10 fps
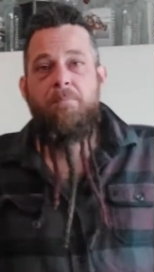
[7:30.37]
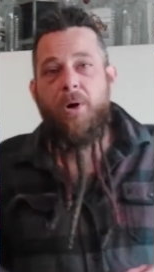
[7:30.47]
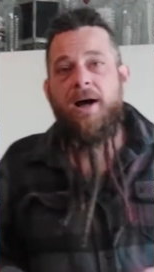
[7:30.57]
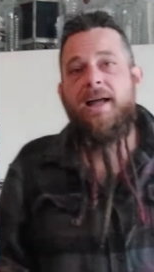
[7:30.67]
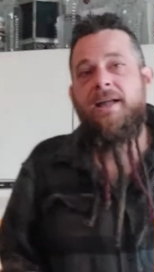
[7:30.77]

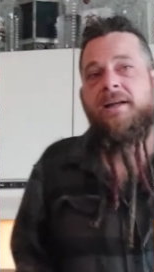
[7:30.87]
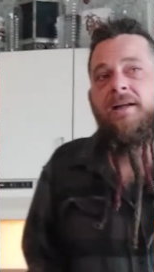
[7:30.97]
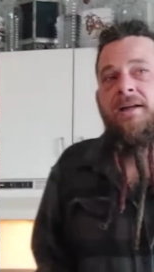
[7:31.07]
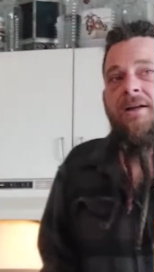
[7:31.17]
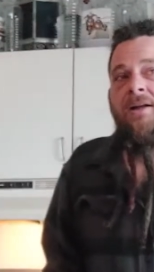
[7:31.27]
But
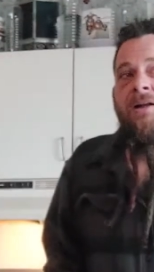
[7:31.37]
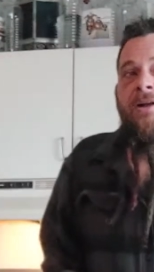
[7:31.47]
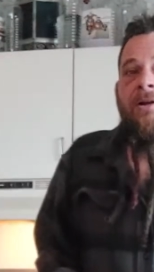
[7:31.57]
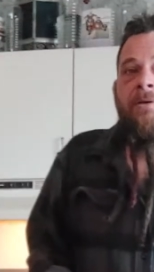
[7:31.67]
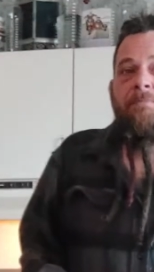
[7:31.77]

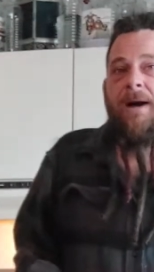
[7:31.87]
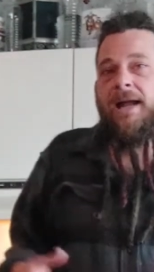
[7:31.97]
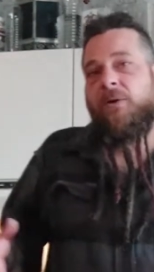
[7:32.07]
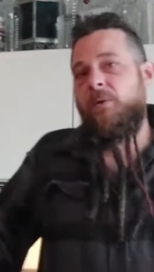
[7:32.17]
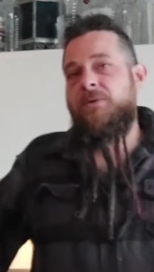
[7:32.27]

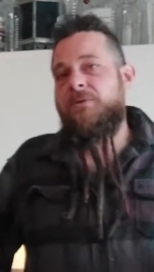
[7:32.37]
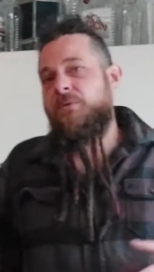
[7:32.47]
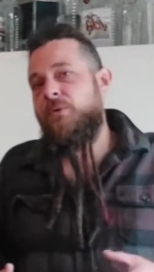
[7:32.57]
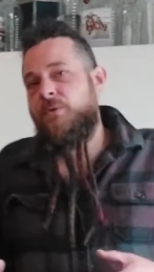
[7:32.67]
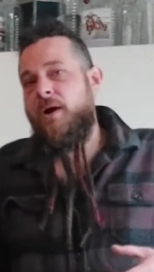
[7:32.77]
my old
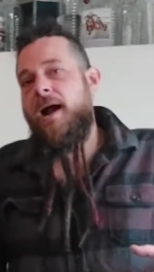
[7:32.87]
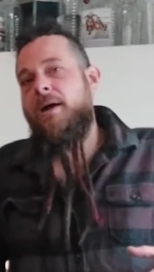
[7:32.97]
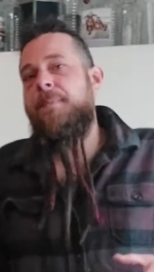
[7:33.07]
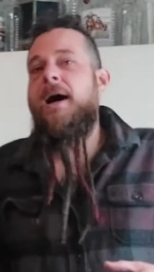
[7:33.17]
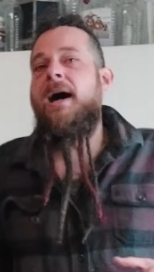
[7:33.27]
school
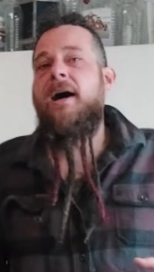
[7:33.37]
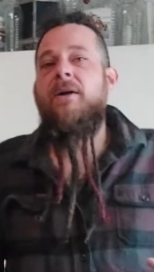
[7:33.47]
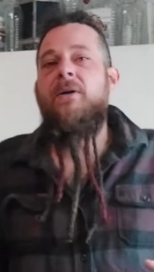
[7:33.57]
crock pot,